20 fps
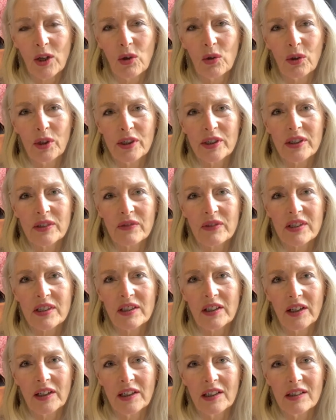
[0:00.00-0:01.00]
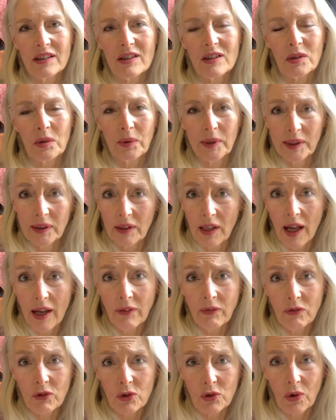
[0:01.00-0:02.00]
course of studies doing
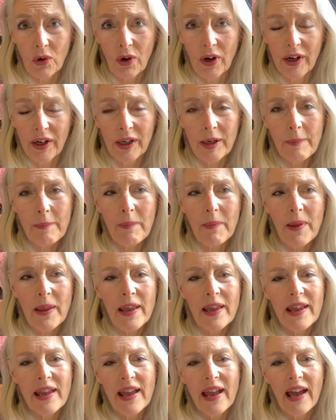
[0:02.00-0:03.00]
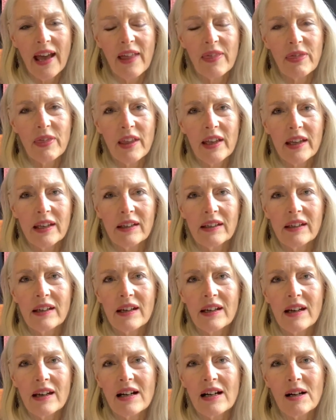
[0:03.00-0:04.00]
life drawing, and then
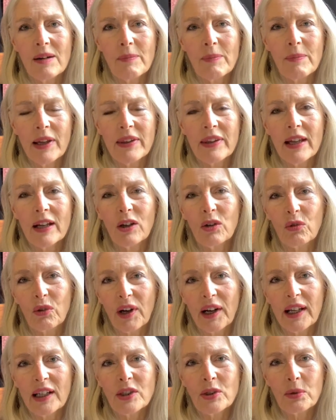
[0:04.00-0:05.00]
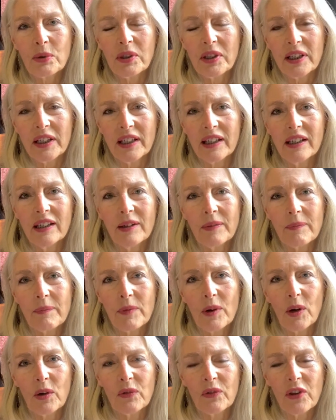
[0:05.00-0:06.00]
gradually
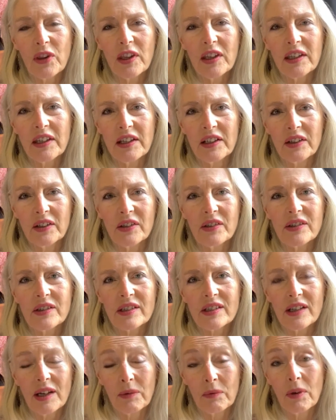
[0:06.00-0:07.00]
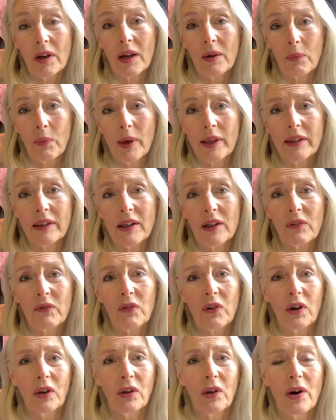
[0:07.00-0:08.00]
over the years, I went there
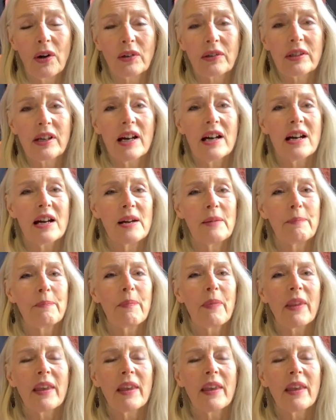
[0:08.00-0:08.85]
for a long time.